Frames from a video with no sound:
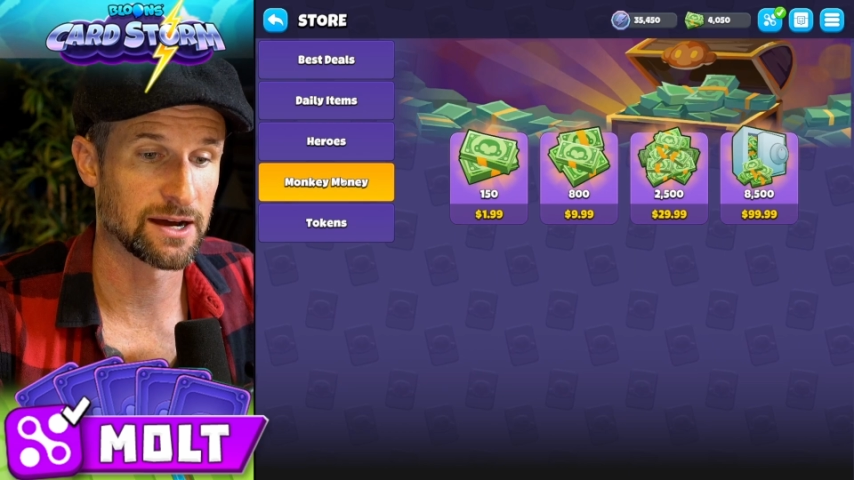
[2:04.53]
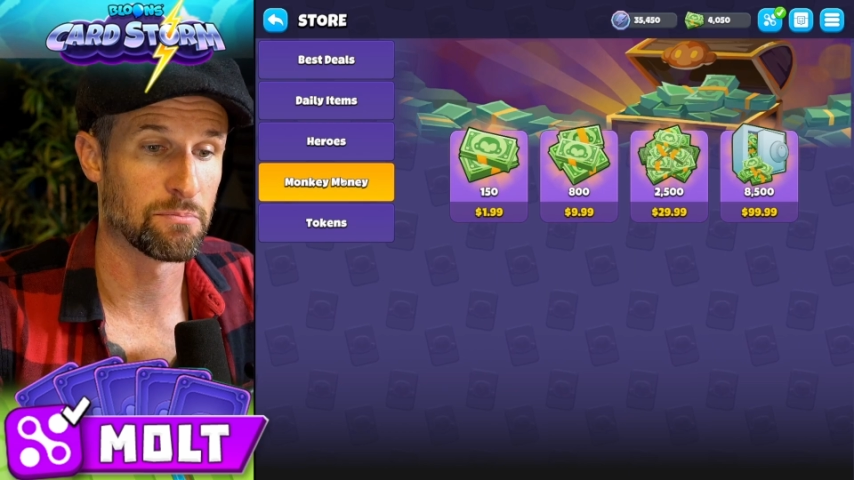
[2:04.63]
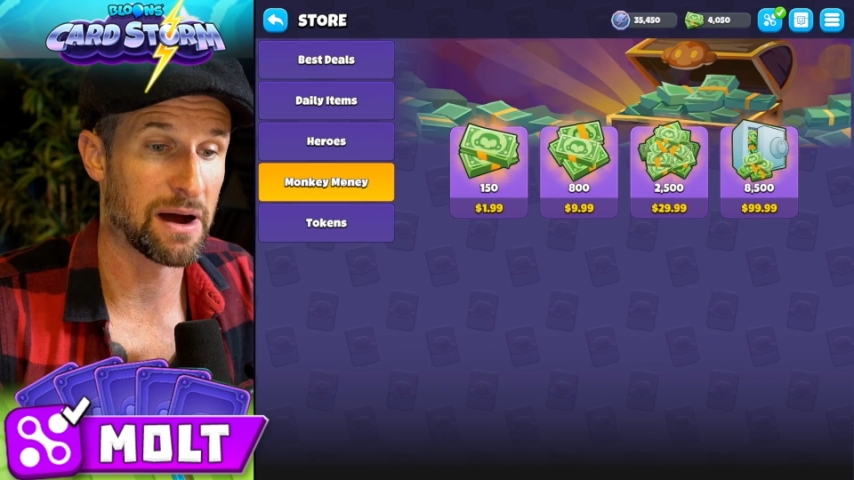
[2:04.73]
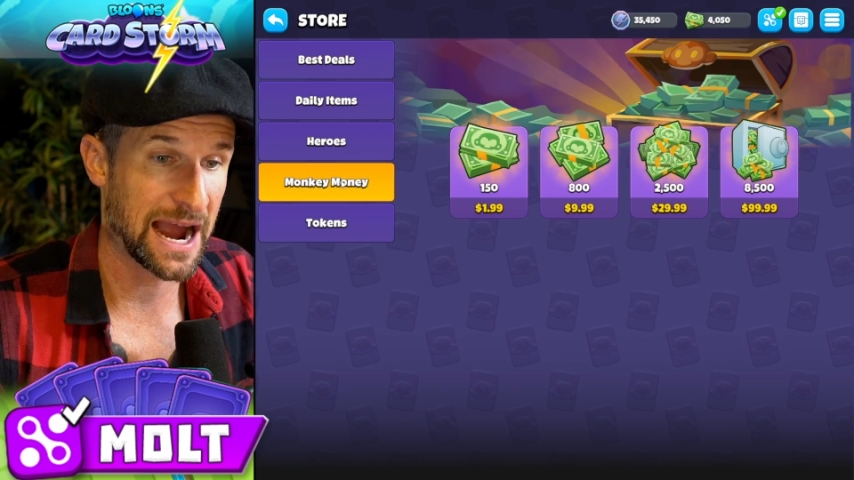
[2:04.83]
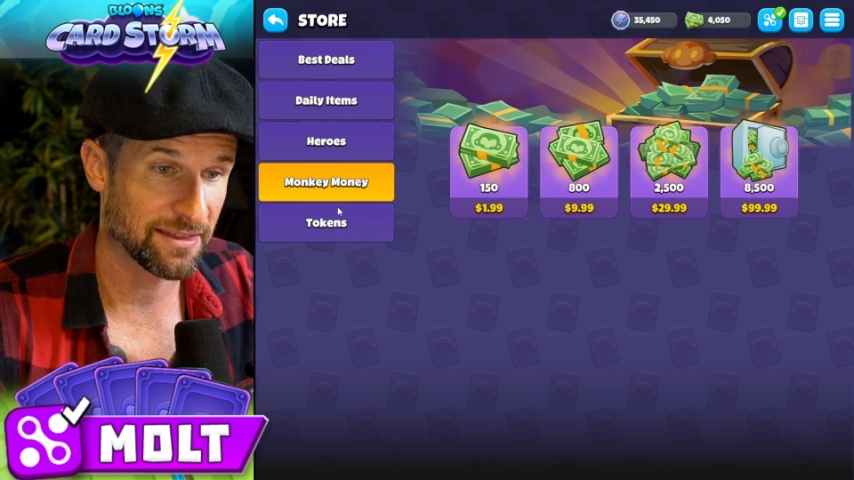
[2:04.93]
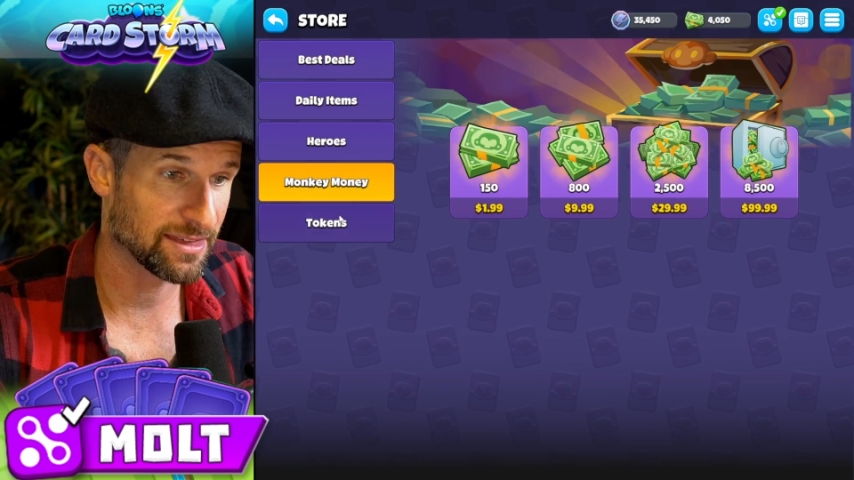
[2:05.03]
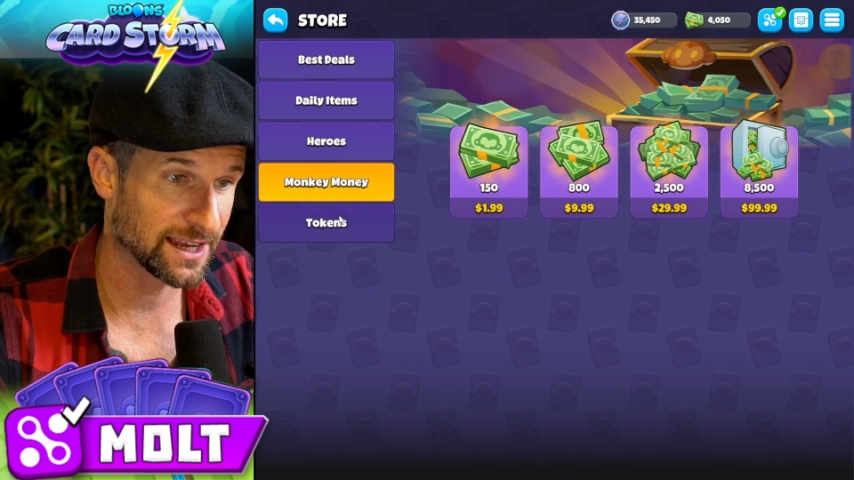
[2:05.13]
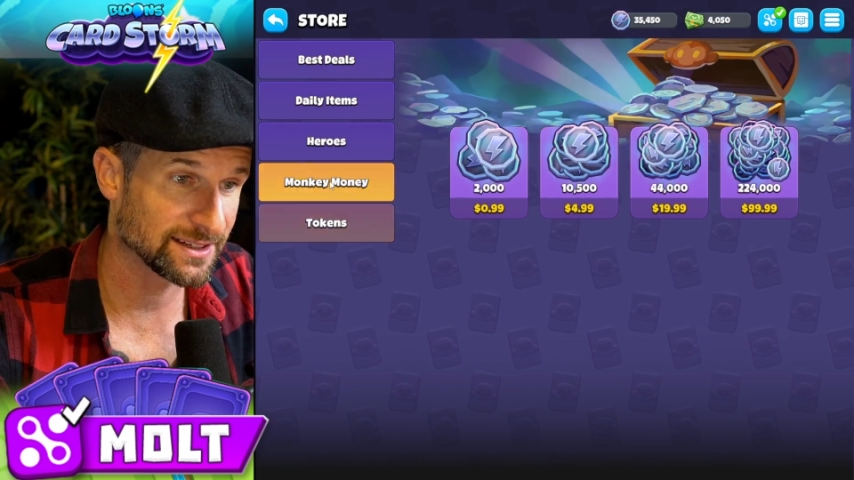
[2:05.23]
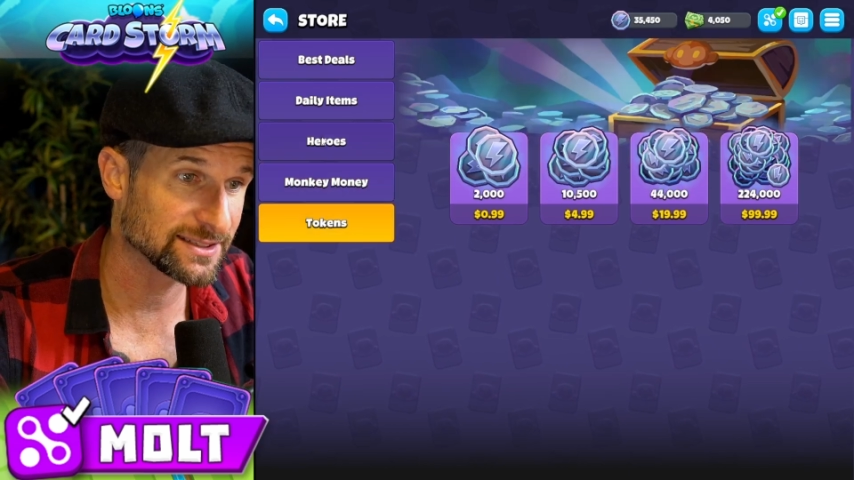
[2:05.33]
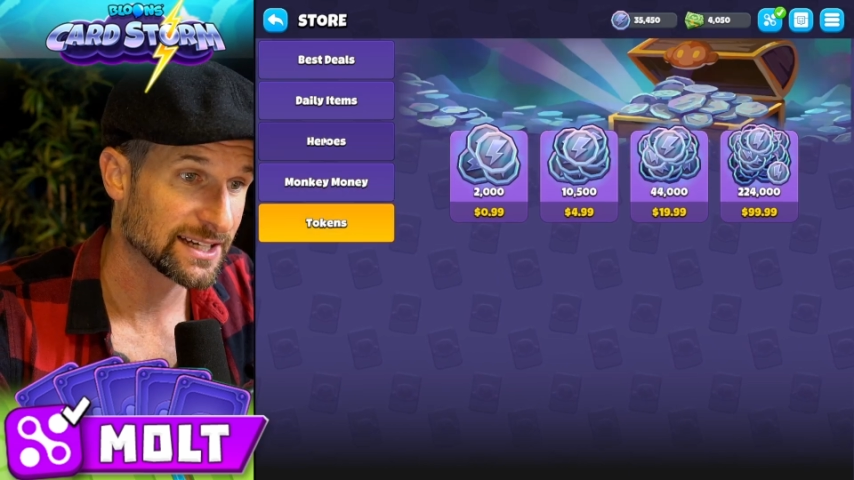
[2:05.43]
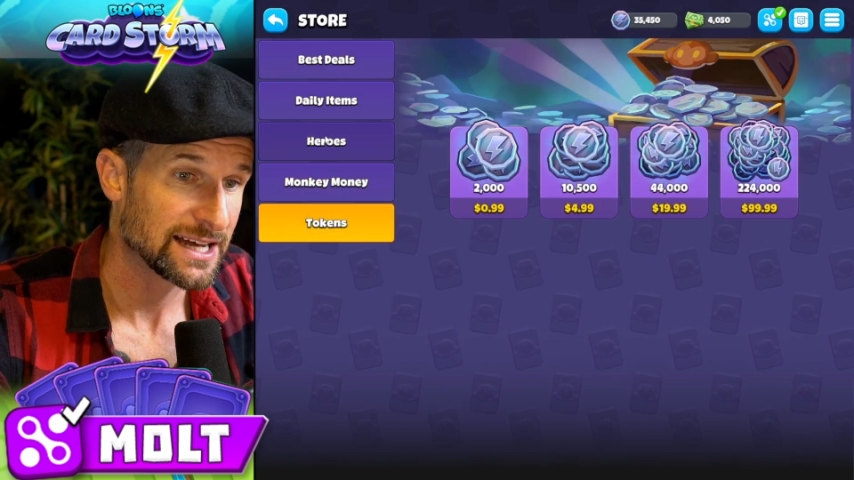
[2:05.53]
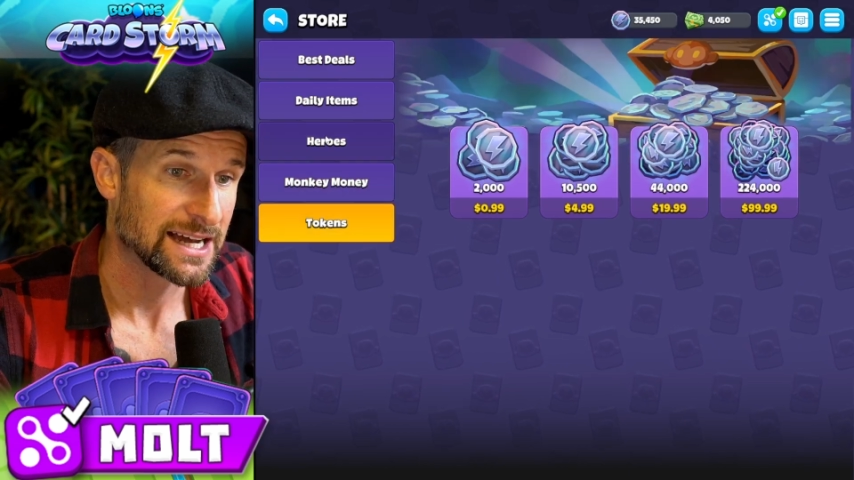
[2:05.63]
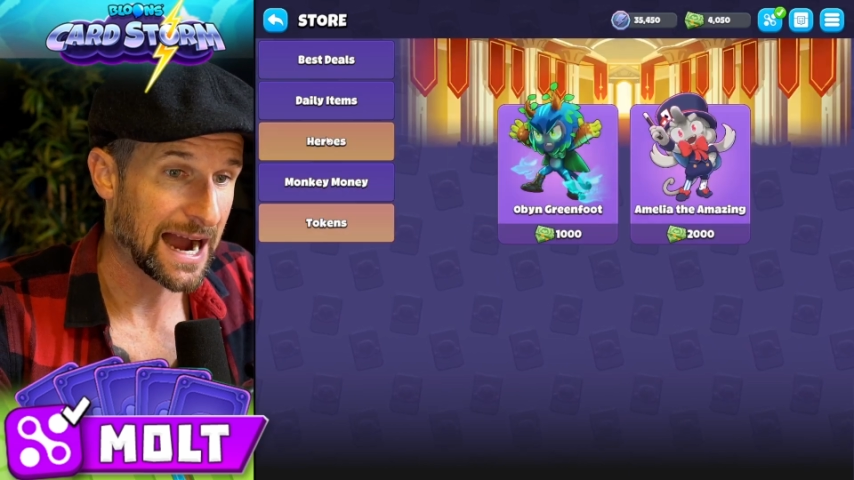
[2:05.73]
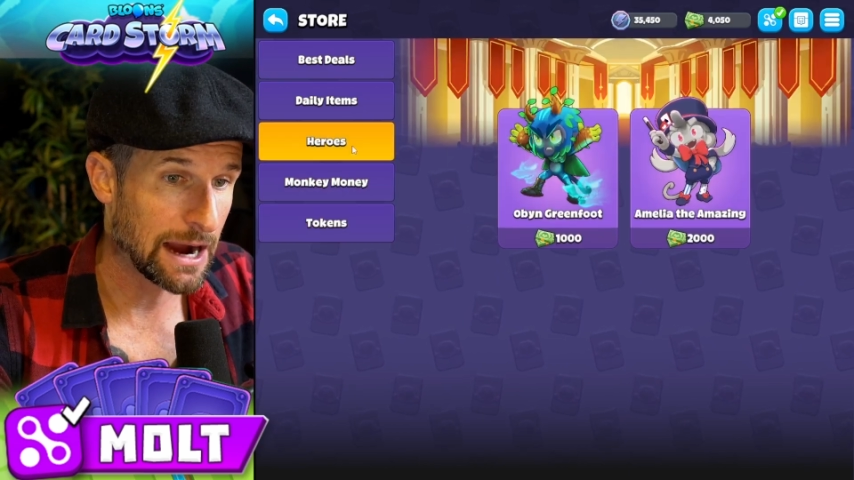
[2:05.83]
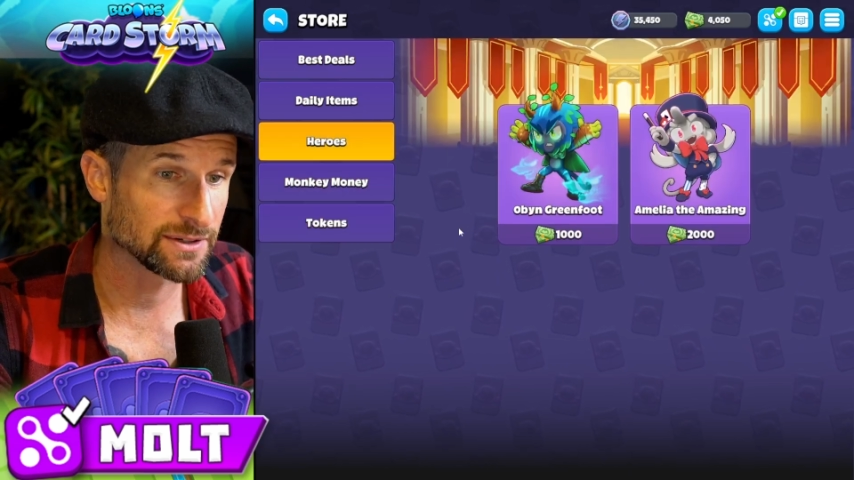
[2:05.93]
buy things,
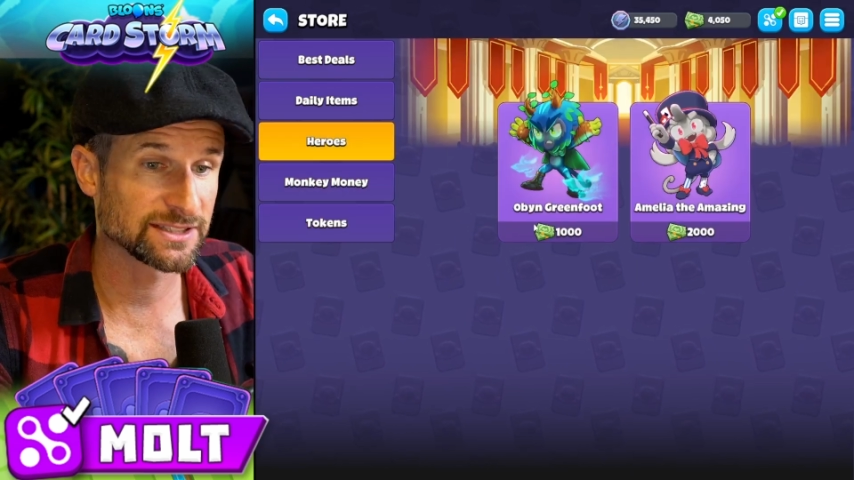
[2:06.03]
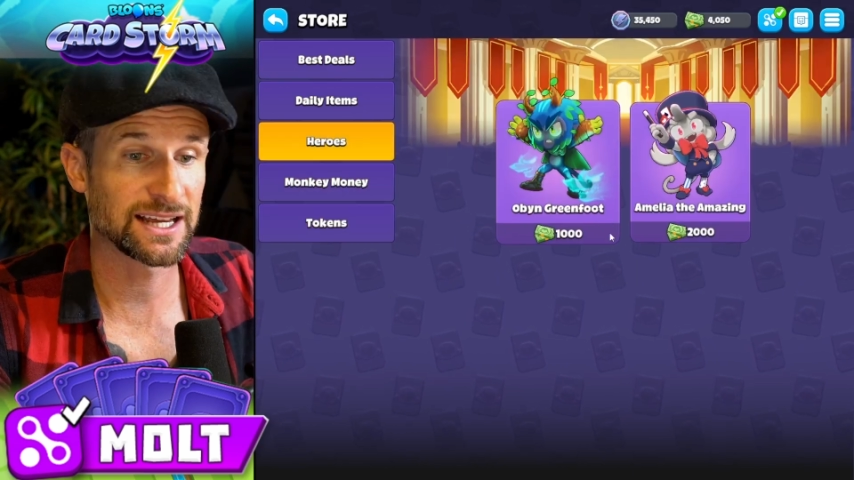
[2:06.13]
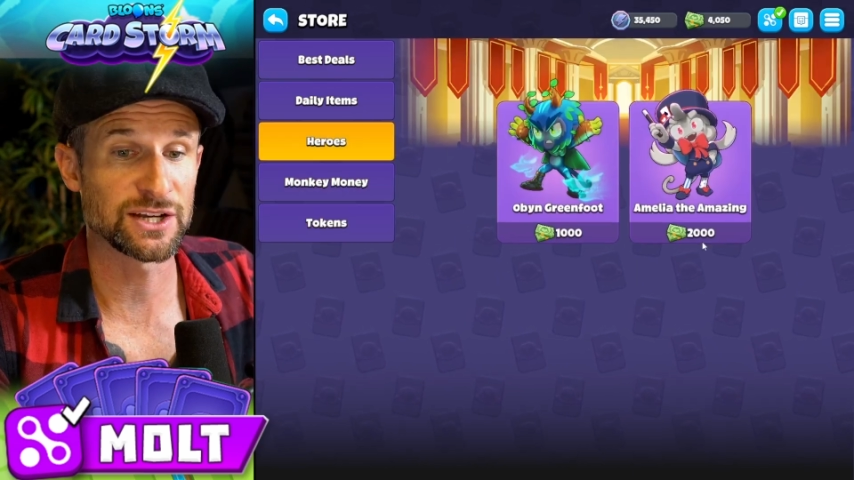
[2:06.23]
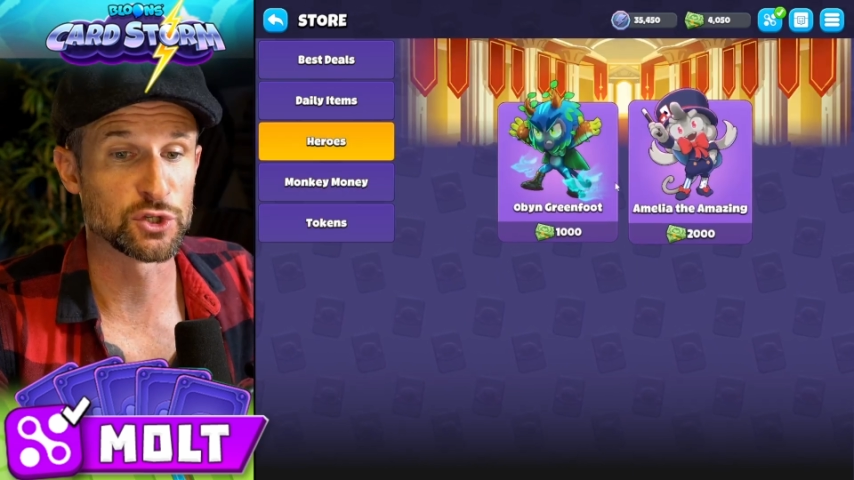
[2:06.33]
I would say